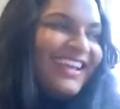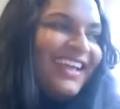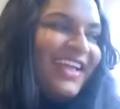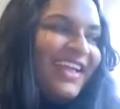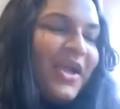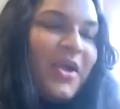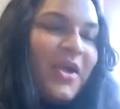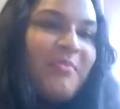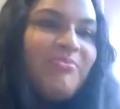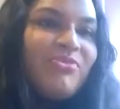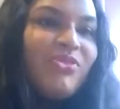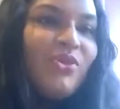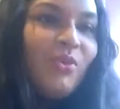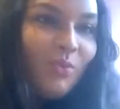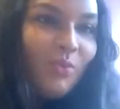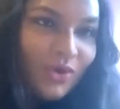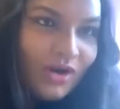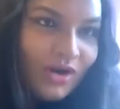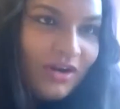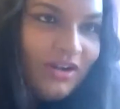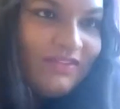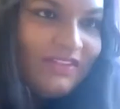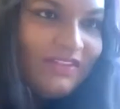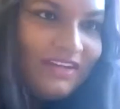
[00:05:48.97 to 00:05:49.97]
the
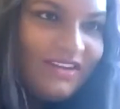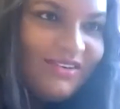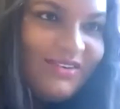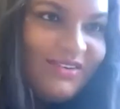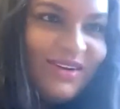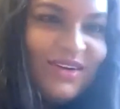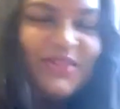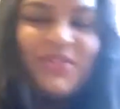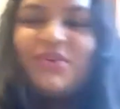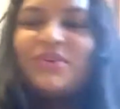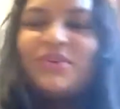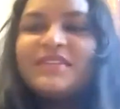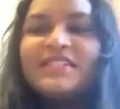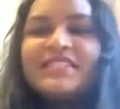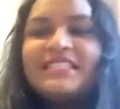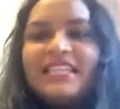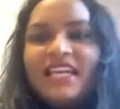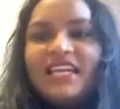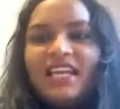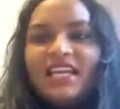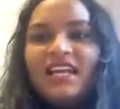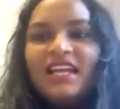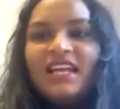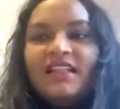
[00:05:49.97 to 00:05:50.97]
work of the local
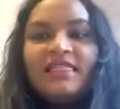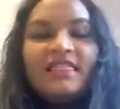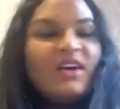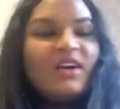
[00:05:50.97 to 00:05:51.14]
authority,